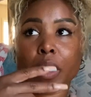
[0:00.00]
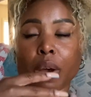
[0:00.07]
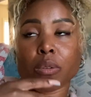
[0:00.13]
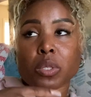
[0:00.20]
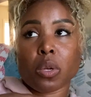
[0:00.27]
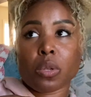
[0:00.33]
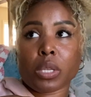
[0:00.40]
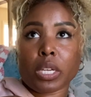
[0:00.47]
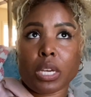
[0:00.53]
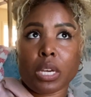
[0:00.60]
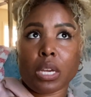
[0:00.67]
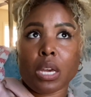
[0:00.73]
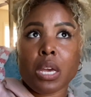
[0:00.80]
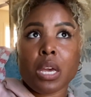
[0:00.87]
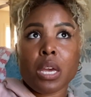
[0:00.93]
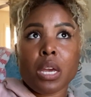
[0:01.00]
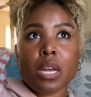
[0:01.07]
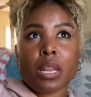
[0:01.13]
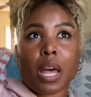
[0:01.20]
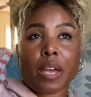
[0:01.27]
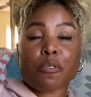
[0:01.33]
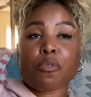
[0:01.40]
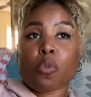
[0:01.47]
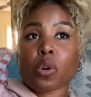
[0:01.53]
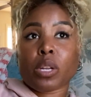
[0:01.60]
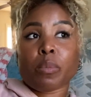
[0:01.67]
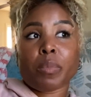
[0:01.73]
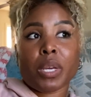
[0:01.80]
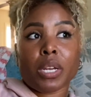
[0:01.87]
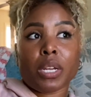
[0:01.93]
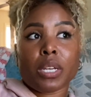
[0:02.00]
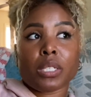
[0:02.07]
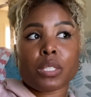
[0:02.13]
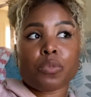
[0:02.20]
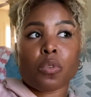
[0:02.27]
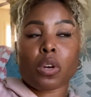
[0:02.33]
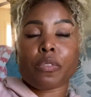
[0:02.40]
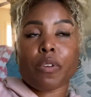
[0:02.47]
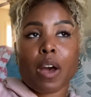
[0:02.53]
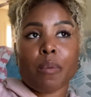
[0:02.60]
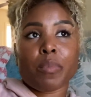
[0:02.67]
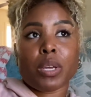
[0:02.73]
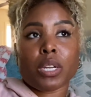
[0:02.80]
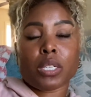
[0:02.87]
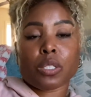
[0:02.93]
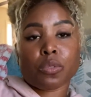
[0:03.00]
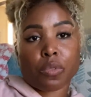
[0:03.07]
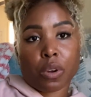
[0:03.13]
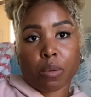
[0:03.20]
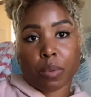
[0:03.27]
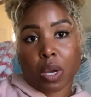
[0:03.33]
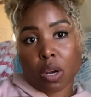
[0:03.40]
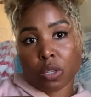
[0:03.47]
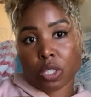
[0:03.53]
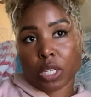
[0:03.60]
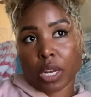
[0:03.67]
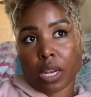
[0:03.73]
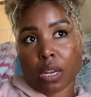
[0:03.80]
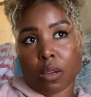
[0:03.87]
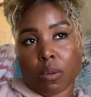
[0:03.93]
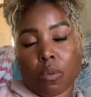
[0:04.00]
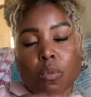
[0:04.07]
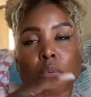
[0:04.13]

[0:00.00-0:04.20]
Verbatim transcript: That was only like 40 minutes, 45 minutes from Gautier,